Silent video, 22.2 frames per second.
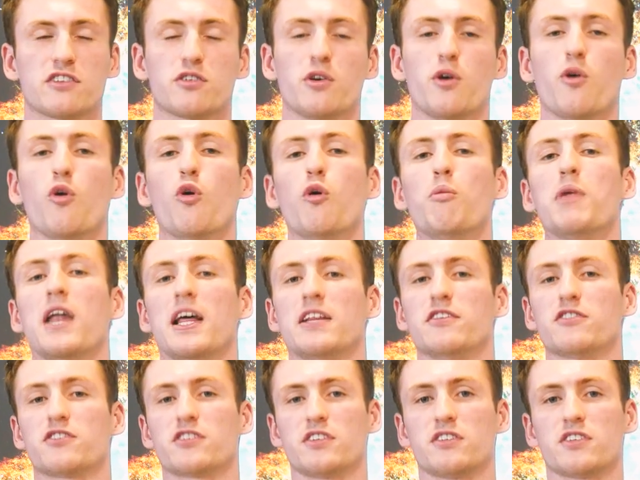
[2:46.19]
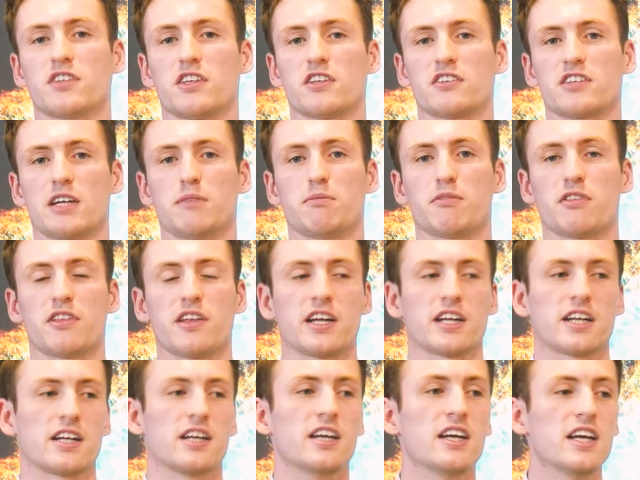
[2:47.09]
So it all blends into the same
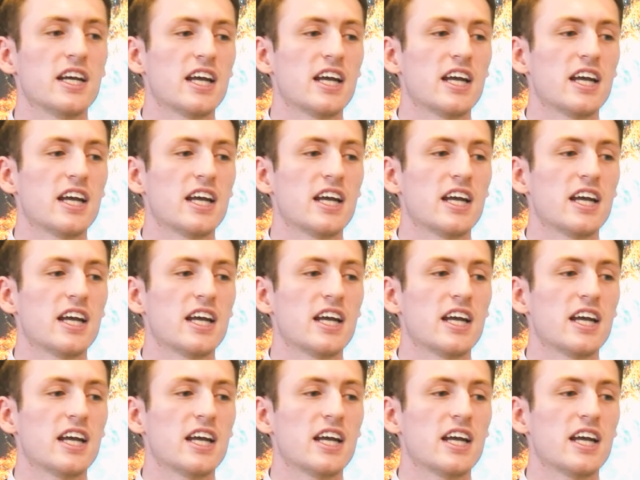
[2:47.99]
thing,